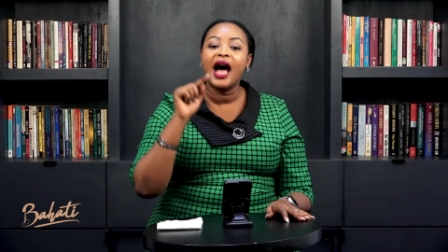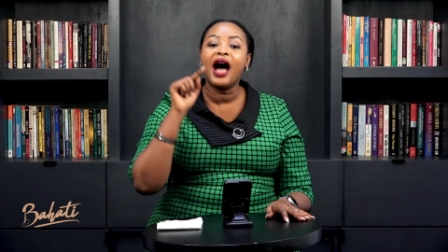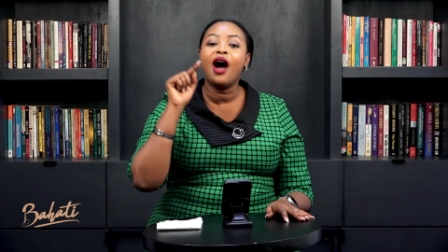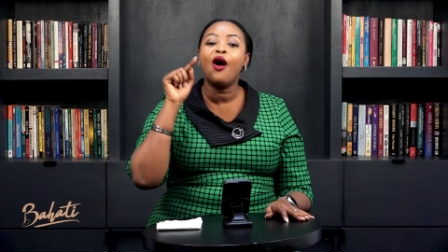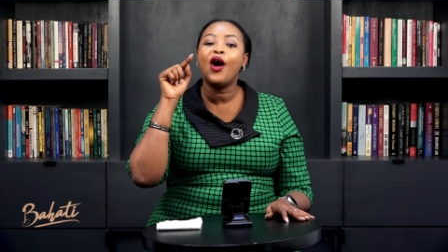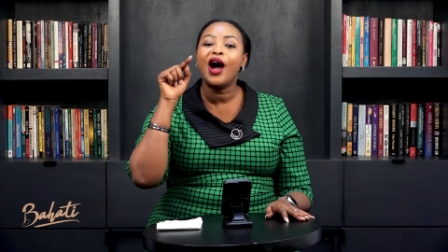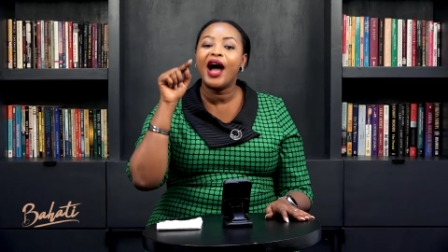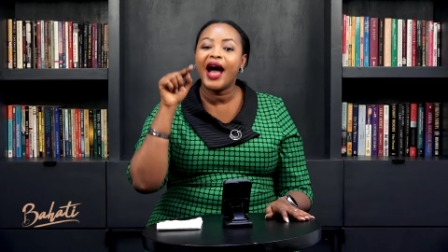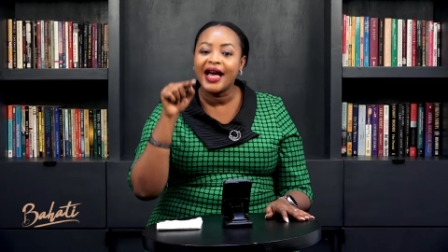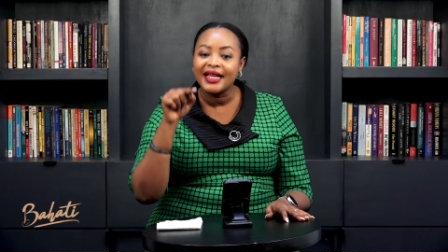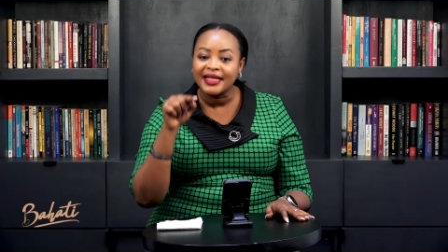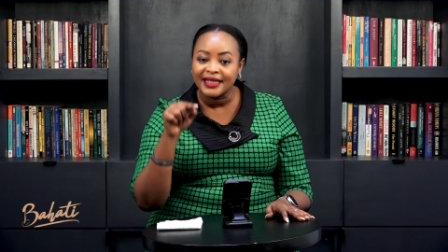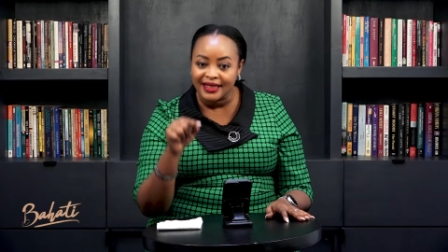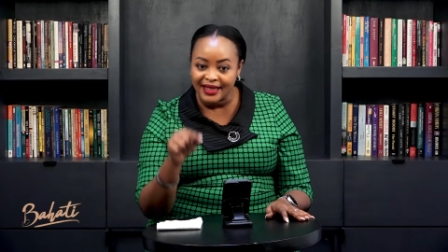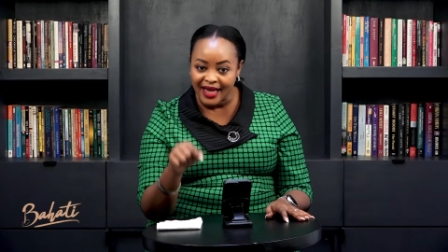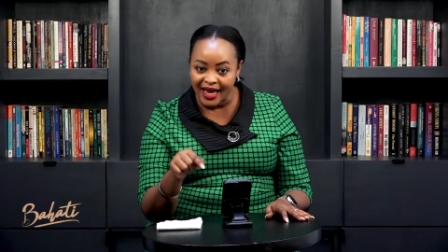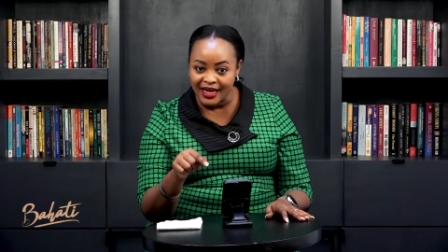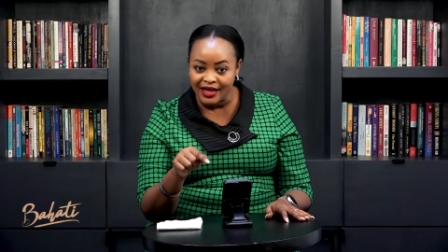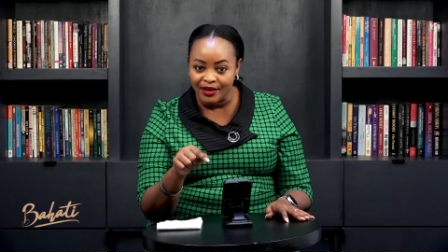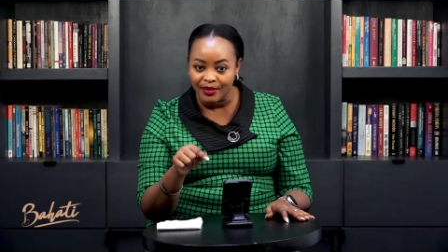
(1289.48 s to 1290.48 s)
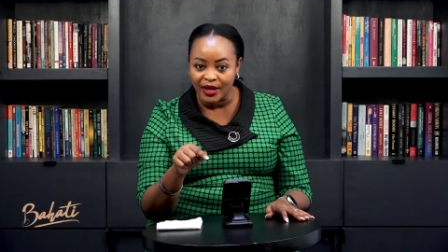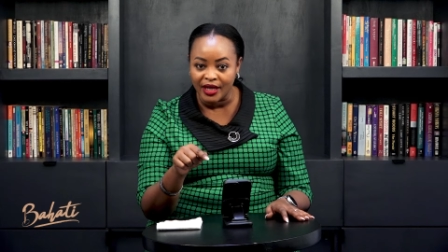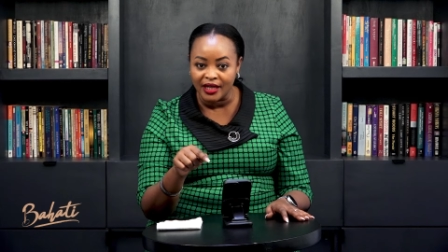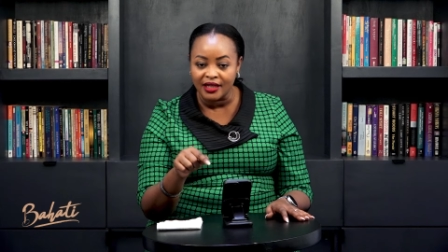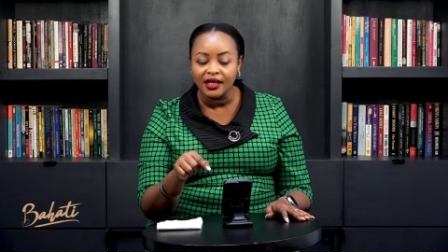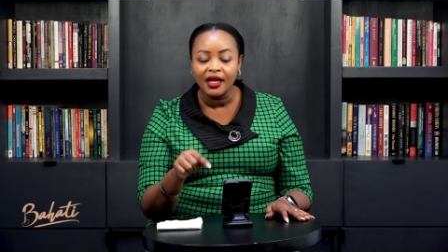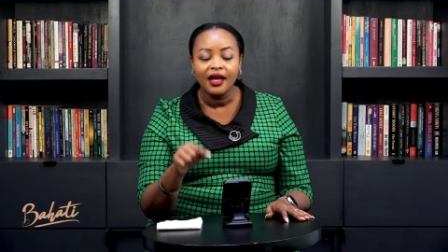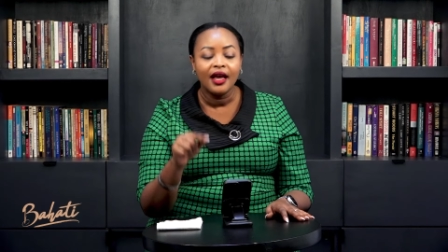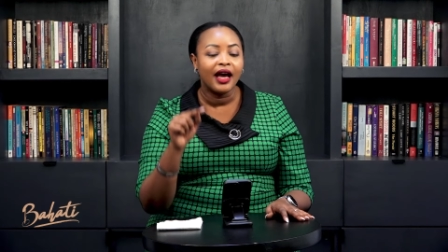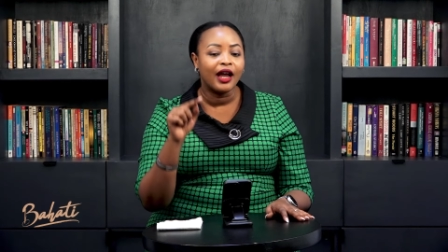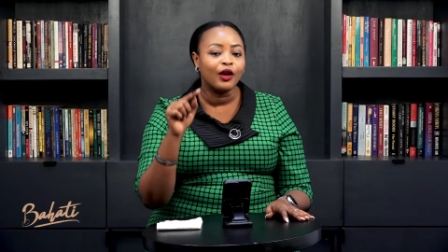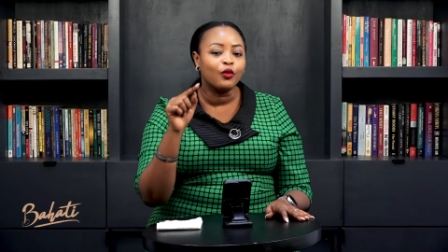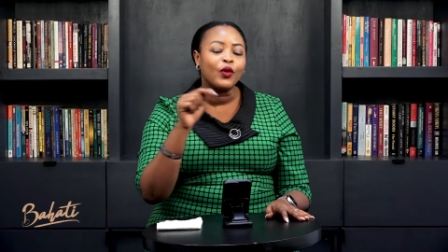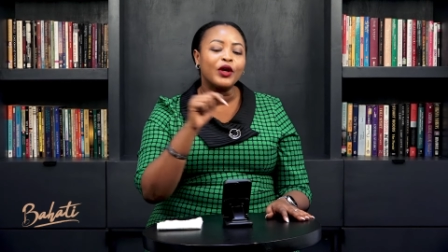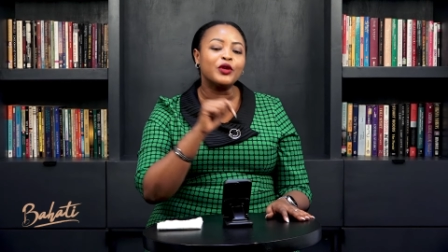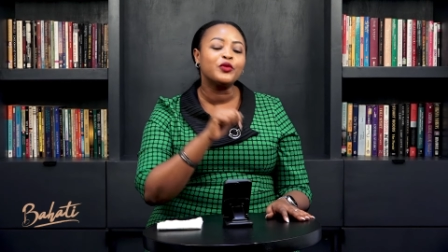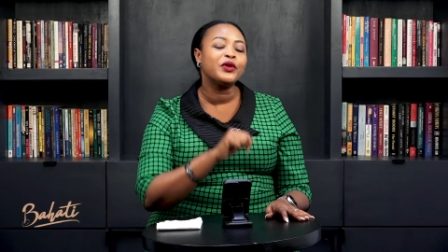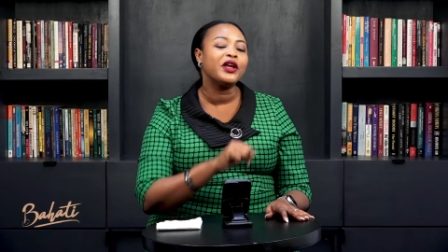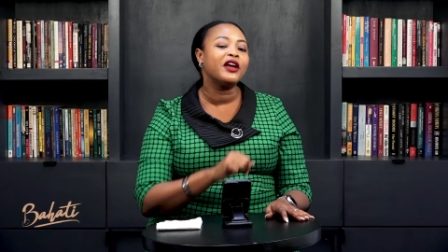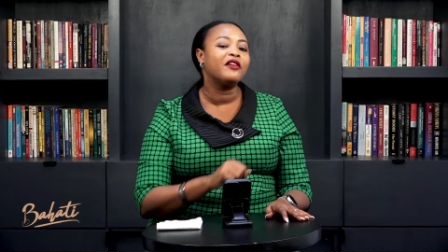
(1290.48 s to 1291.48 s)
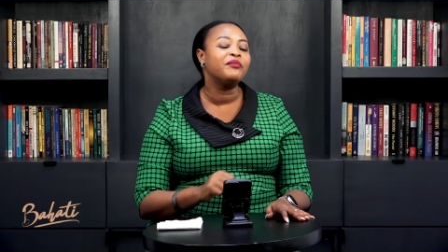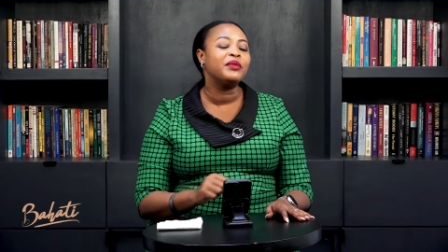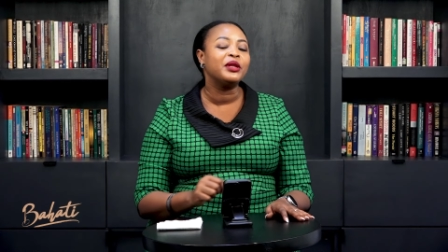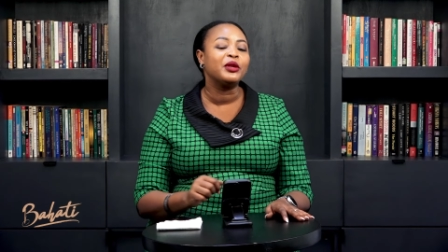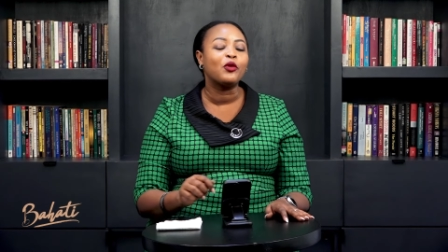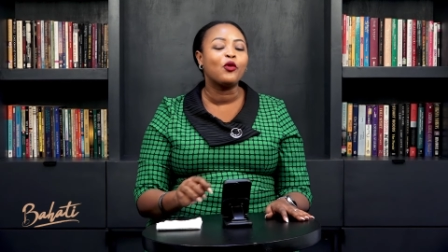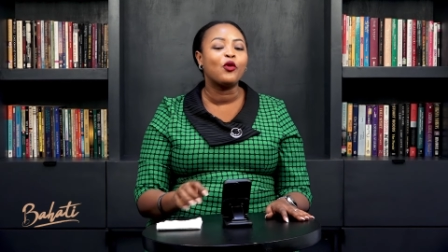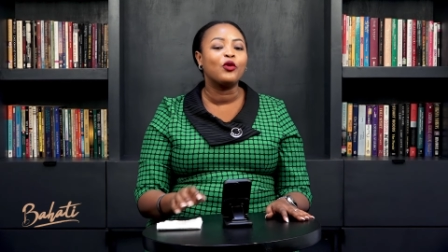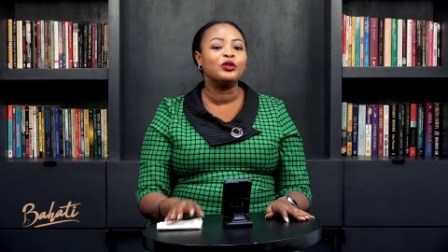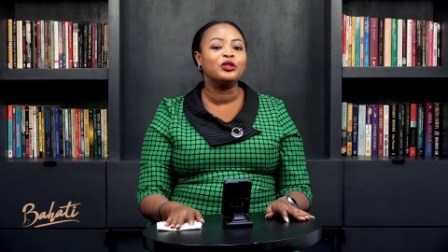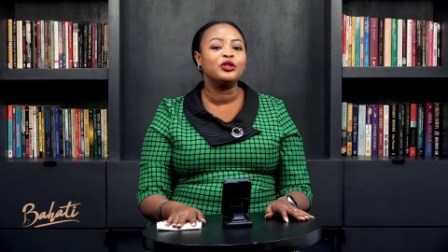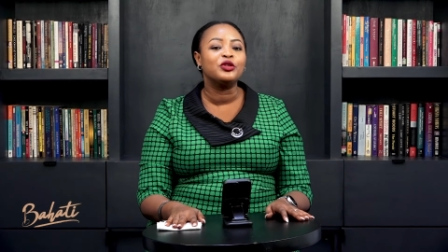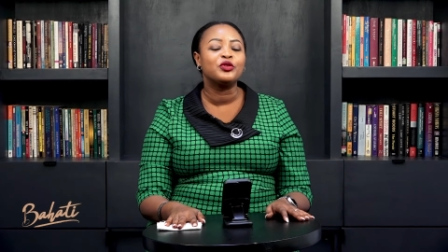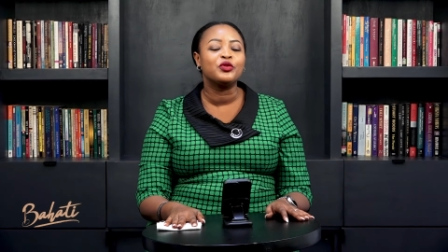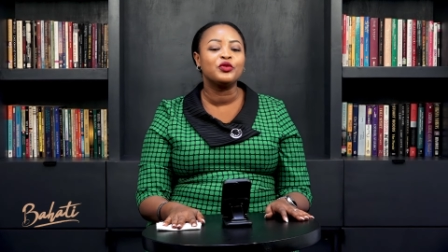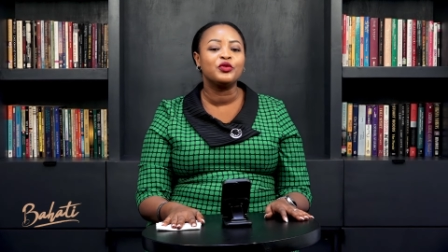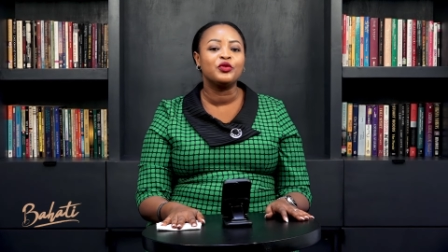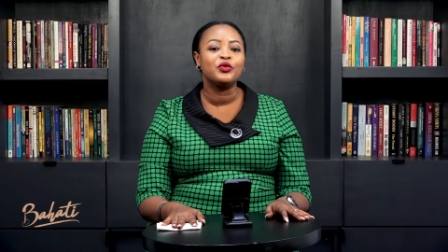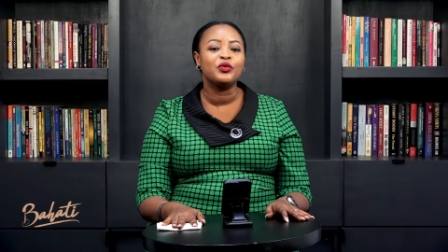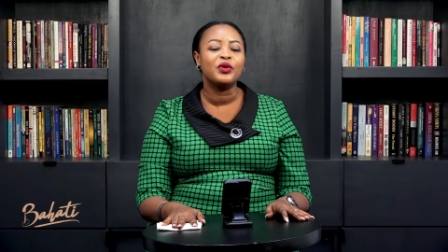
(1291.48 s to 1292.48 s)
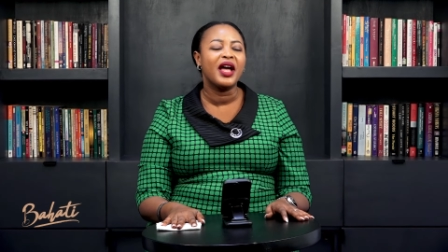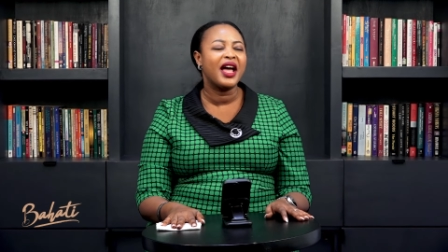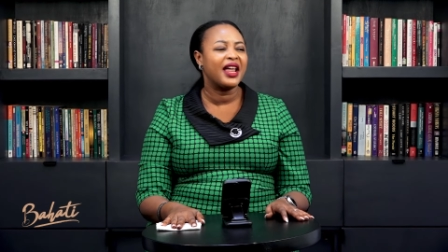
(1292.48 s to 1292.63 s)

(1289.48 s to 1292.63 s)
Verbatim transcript: our assignment and what we have been called to do.